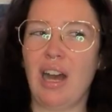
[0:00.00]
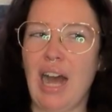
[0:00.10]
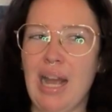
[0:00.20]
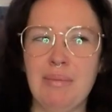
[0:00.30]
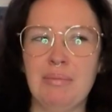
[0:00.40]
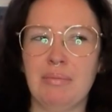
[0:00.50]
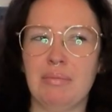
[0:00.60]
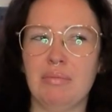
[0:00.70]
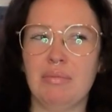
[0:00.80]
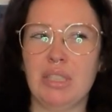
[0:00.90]
I'm
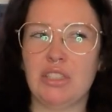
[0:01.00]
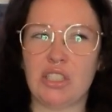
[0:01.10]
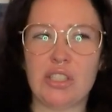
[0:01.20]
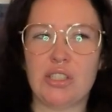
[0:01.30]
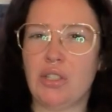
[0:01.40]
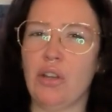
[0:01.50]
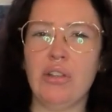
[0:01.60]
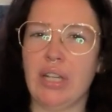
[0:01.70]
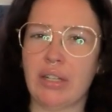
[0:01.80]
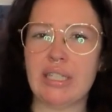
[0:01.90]
just so
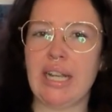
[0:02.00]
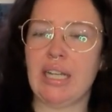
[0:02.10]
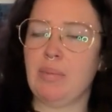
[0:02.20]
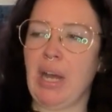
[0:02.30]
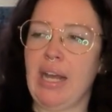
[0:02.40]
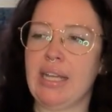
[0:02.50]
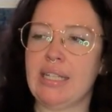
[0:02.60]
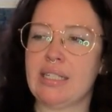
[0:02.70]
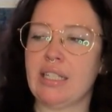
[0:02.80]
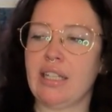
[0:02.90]
irritated by is
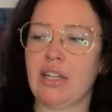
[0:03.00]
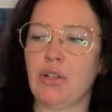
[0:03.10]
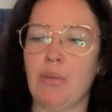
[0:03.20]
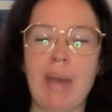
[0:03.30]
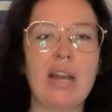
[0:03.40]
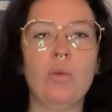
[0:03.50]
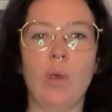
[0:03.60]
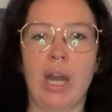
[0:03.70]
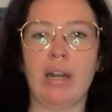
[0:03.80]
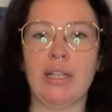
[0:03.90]
that, like, no matter
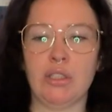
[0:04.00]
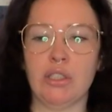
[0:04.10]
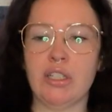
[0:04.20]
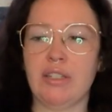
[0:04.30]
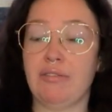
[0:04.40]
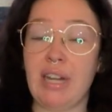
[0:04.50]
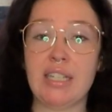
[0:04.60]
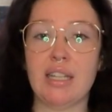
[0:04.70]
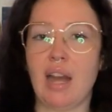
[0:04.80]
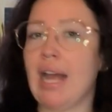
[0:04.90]
where I look, the fact
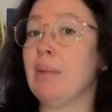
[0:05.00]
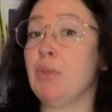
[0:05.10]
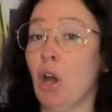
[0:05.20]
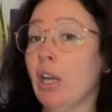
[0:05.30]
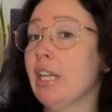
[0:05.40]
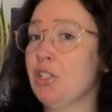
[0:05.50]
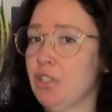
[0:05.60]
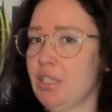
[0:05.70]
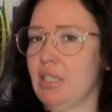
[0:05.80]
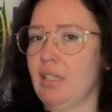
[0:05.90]
that I am not
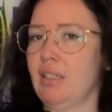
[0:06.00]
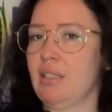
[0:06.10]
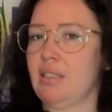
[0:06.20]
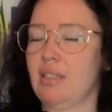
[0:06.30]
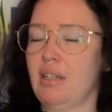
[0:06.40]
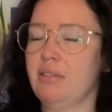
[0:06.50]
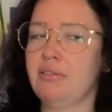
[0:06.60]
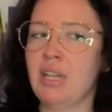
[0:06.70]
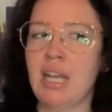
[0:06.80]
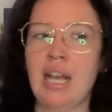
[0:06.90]
interested in this stuff,
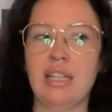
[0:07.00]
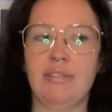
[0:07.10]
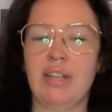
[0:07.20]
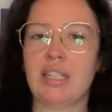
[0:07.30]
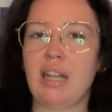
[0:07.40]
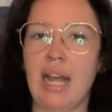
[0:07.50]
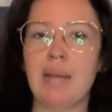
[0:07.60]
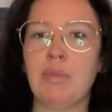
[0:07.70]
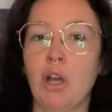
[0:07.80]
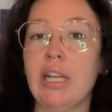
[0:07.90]
the fact that I am
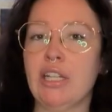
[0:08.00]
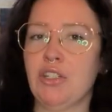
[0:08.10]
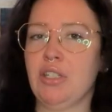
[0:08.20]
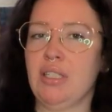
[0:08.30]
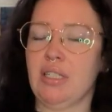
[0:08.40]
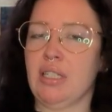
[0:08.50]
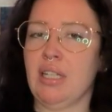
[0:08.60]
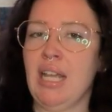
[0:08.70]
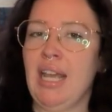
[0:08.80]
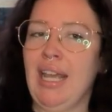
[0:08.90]
not interested
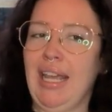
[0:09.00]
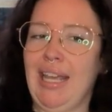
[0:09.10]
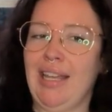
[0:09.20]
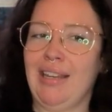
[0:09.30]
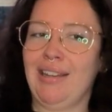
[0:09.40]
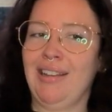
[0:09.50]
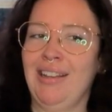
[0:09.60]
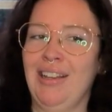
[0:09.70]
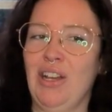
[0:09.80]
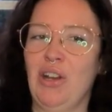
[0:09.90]
in
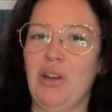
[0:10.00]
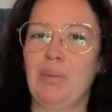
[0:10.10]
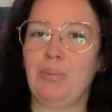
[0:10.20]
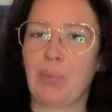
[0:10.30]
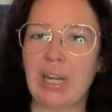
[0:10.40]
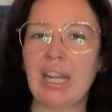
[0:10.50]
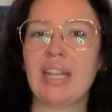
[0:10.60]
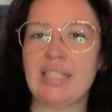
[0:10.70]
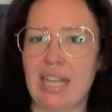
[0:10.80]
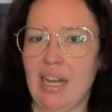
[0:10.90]
bringing
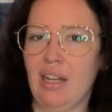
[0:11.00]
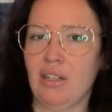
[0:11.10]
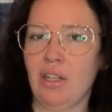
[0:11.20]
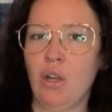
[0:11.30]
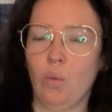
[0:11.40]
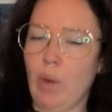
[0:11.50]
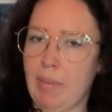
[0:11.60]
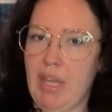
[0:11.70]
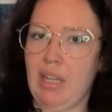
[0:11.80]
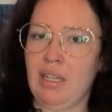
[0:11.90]
down
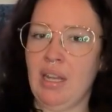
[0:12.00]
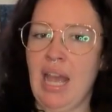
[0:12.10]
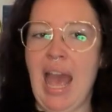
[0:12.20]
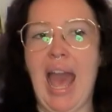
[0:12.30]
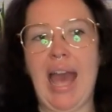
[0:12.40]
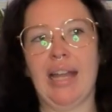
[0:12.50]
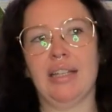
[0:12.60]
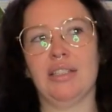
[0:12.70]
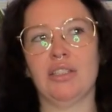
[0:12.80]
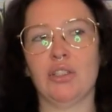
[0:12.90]
women
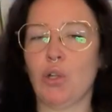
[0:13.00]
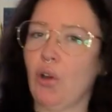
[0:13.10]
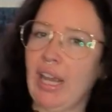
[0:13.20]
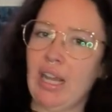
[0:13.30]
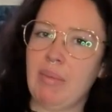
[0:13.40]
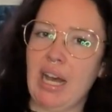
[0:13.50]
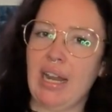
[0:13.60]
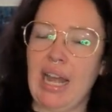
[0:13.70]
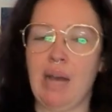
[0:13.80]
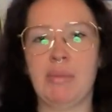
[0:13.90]
and talking about
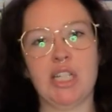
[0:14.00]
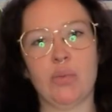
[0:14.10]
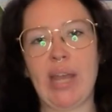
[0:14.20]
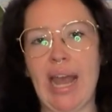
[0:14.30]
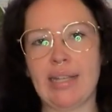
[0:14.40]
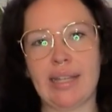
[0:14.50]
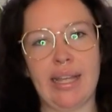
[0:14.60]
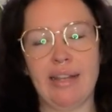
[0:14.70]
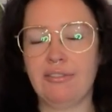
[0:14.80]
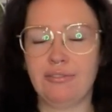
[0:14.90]
how much we hate
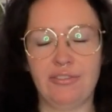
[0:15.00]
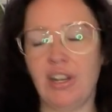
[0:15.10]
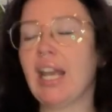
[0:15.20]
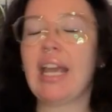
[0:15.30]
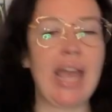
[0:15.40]
their fucking